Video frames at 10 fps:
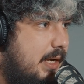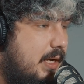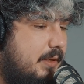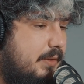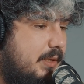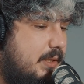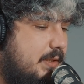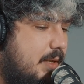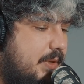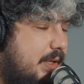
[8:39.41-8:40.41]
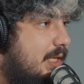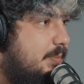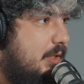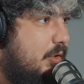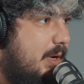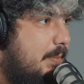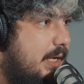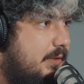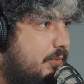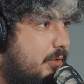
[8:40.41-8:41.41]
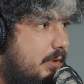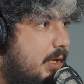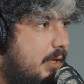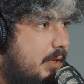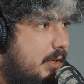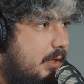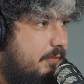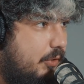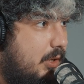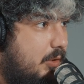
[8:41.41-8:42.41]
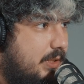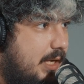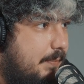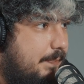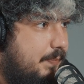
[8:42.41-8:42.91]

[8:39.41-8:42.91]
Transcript: and this is something that's been on my mind for a long time.